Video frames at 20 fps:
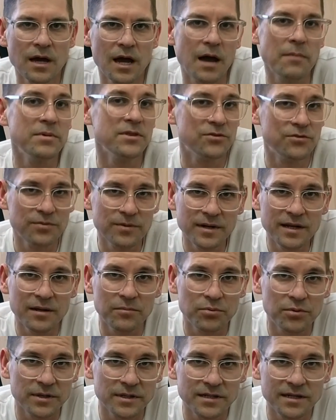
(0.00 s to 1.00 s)
I've been
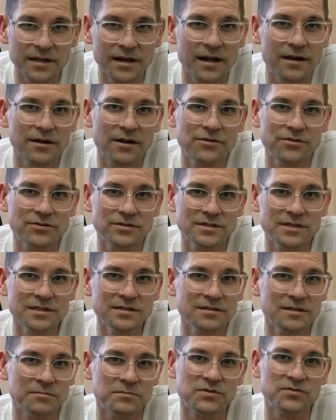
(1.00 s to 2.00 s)
3D printing on other
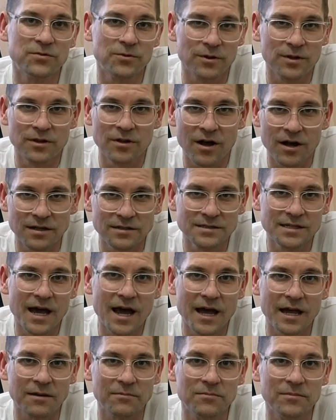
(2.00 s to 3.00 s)
systems for a long
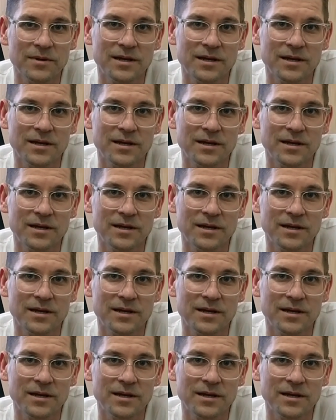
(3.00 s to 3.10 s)
time,